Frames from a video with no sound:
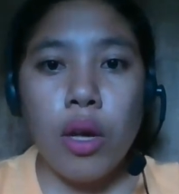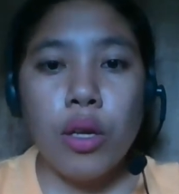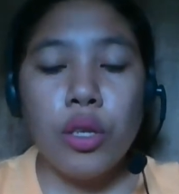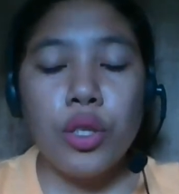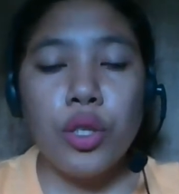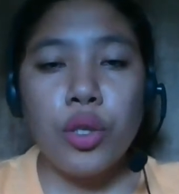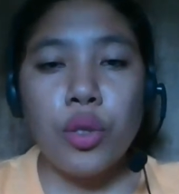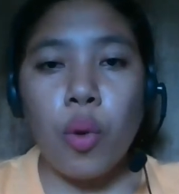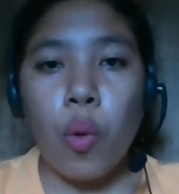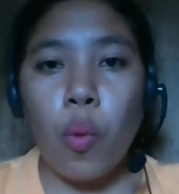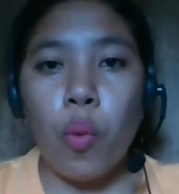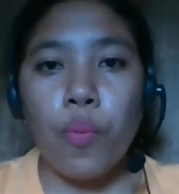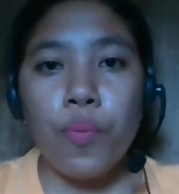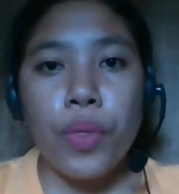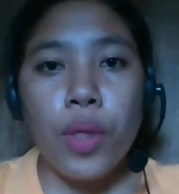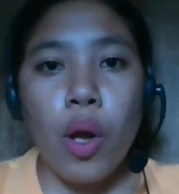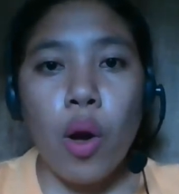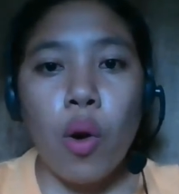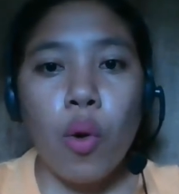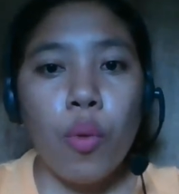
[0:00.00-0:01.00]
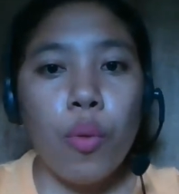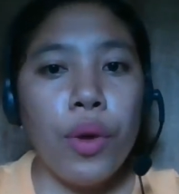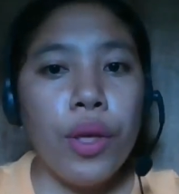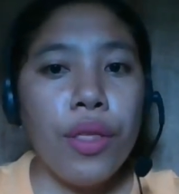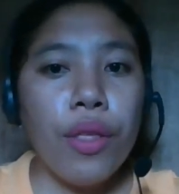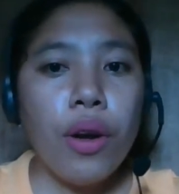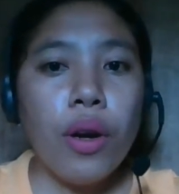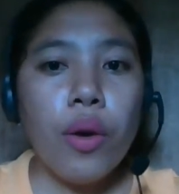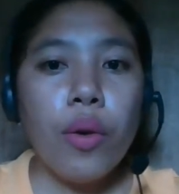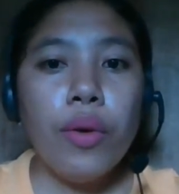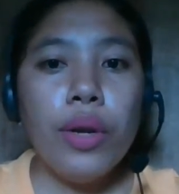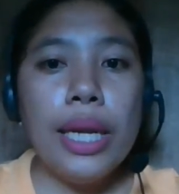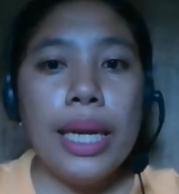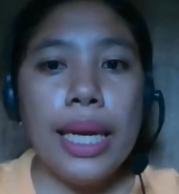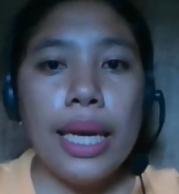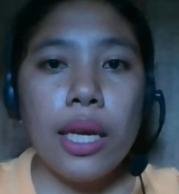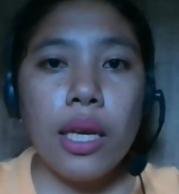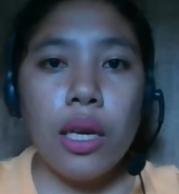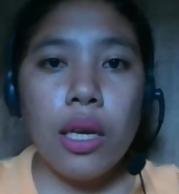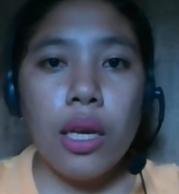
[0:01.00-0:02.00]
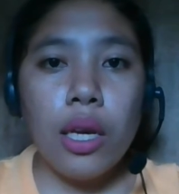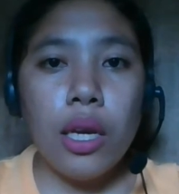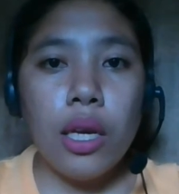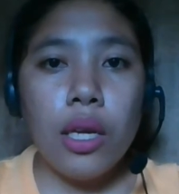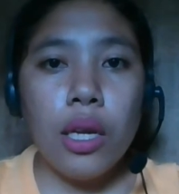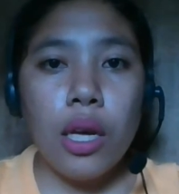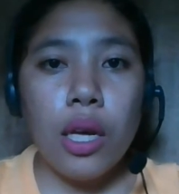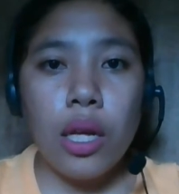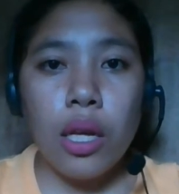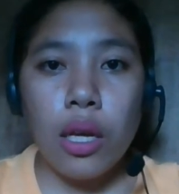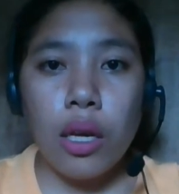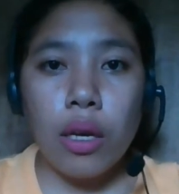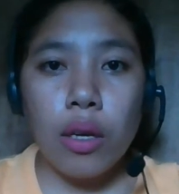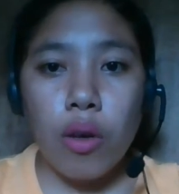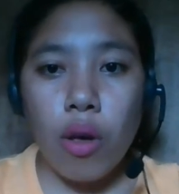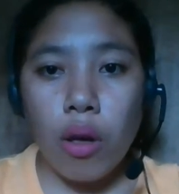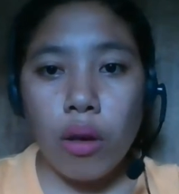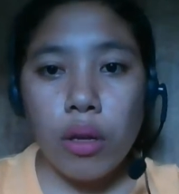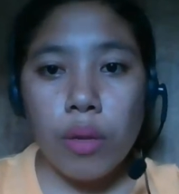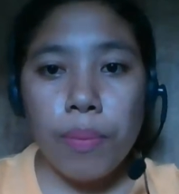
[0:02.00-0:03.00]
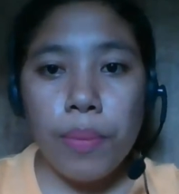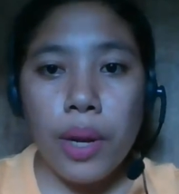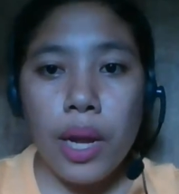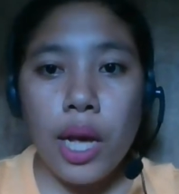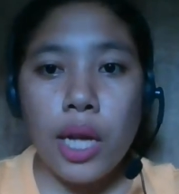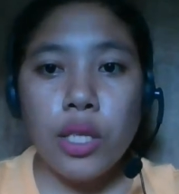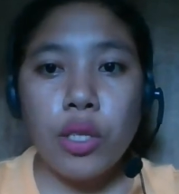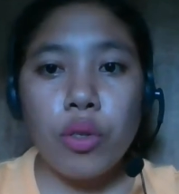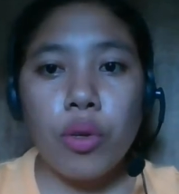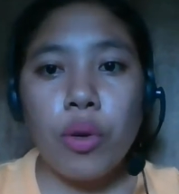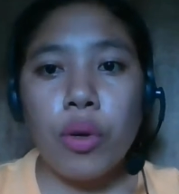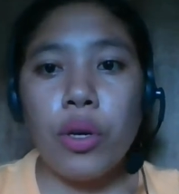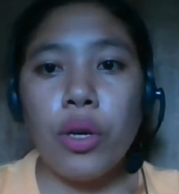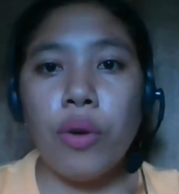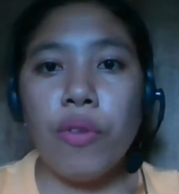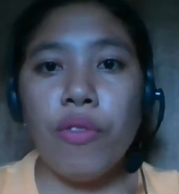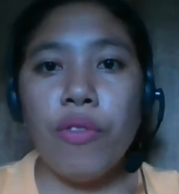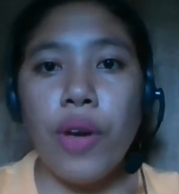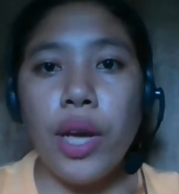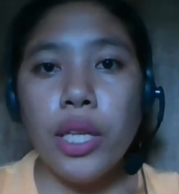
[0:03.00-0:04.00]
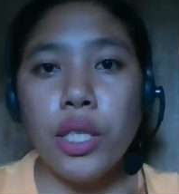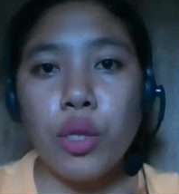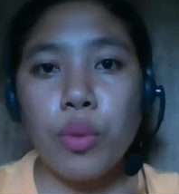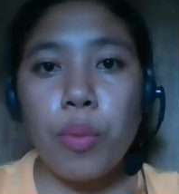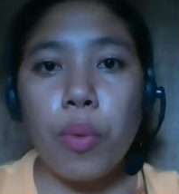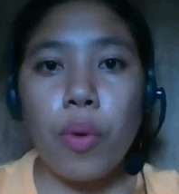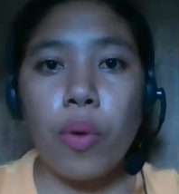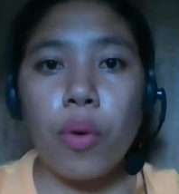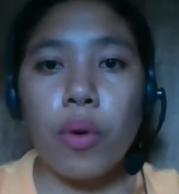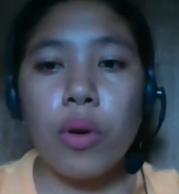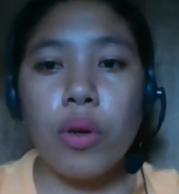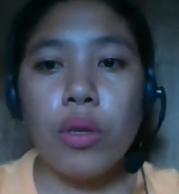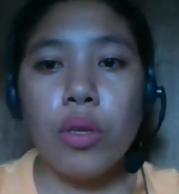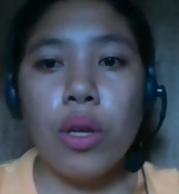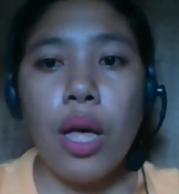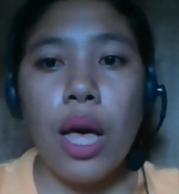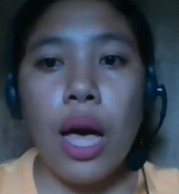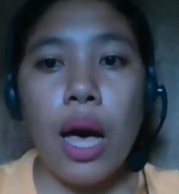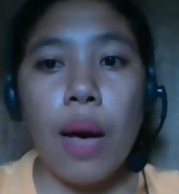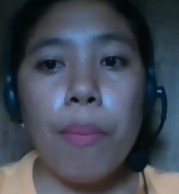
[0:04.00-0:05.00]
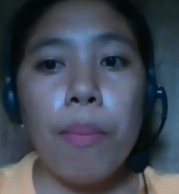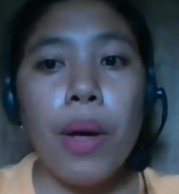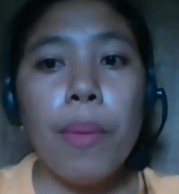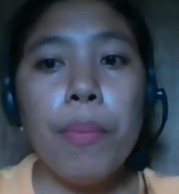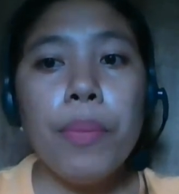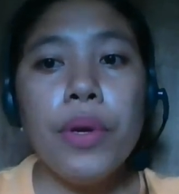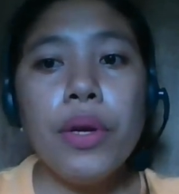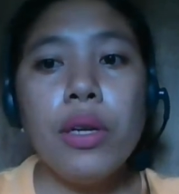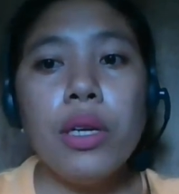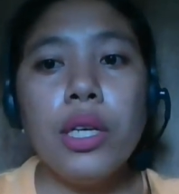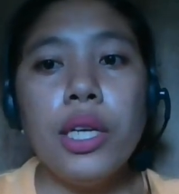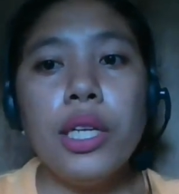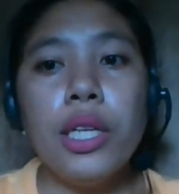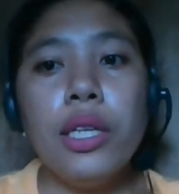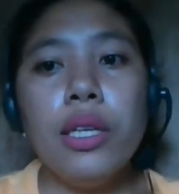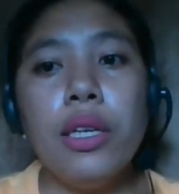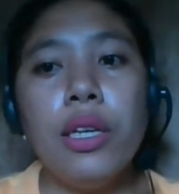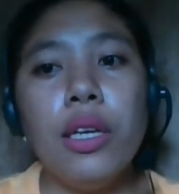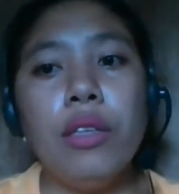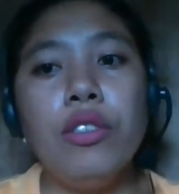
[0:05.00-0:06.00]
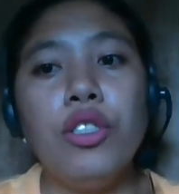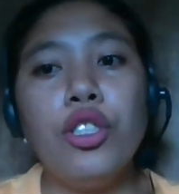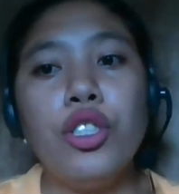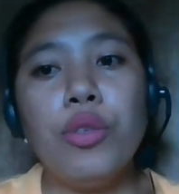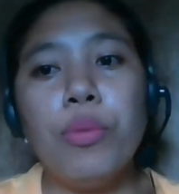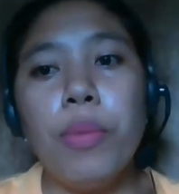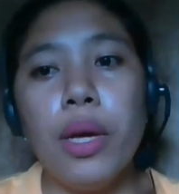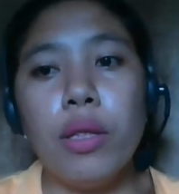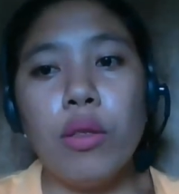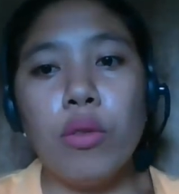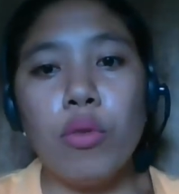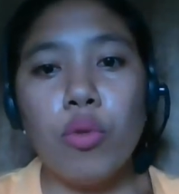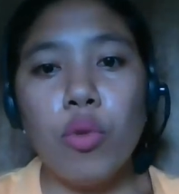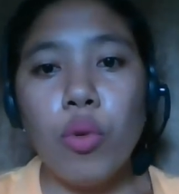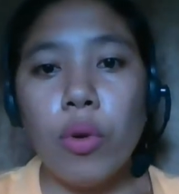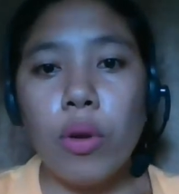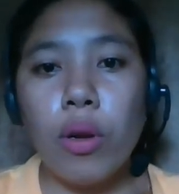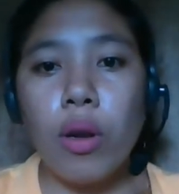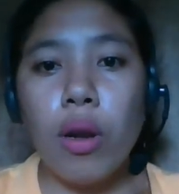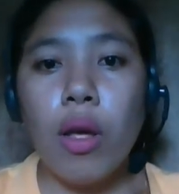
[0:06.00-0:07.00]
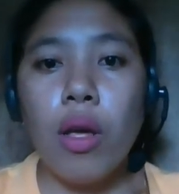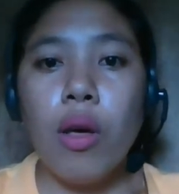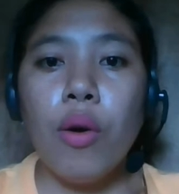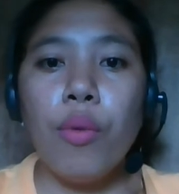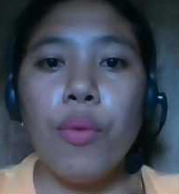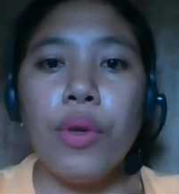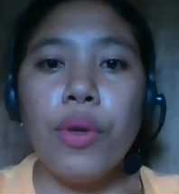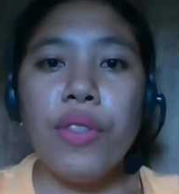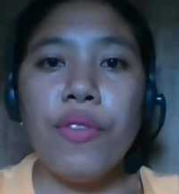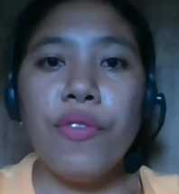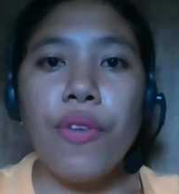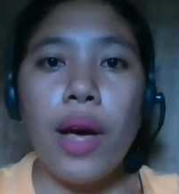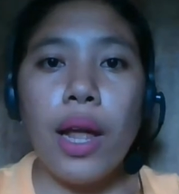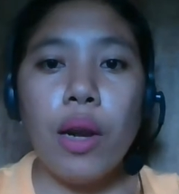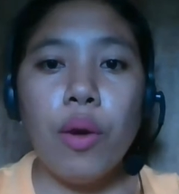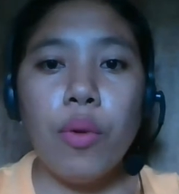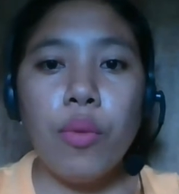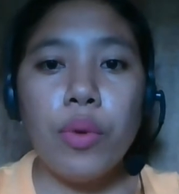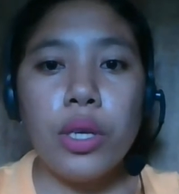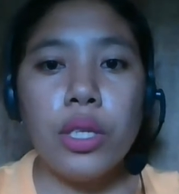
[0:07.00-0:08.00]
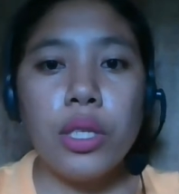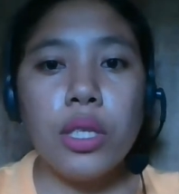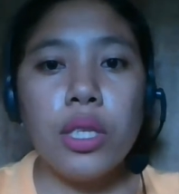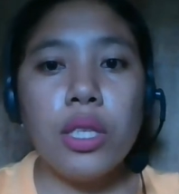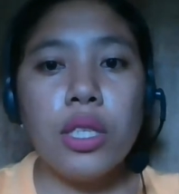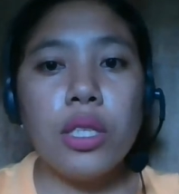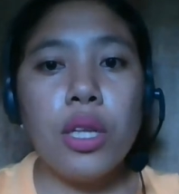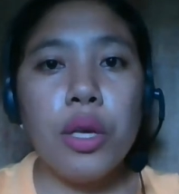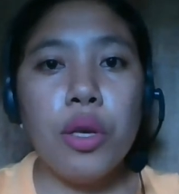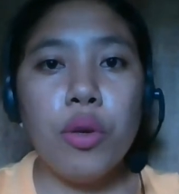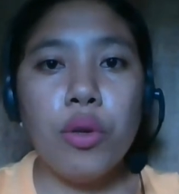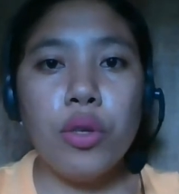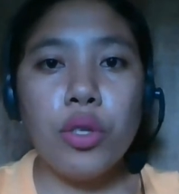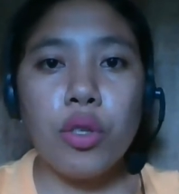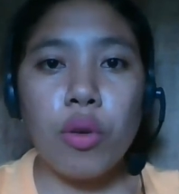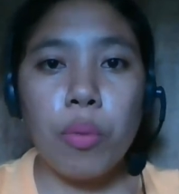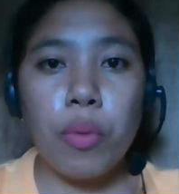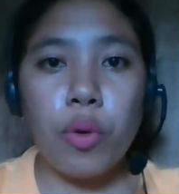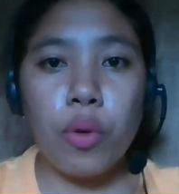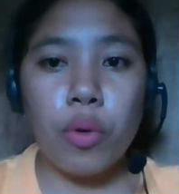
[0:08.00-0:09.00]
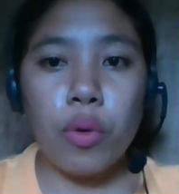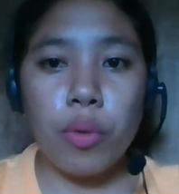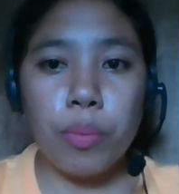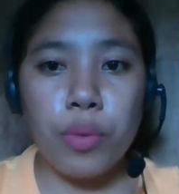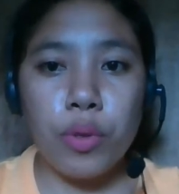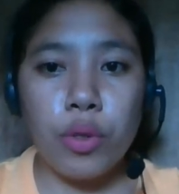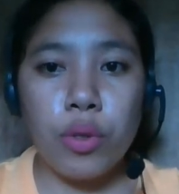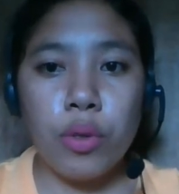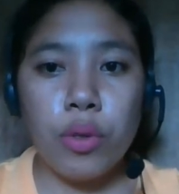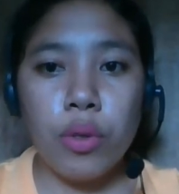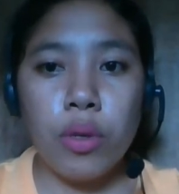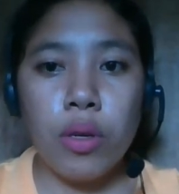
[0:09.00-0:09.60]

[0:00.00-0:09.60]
So, whether on LinkedIn, Google Plus, or Facebook, a popular engagement tool with followers is the use of groups.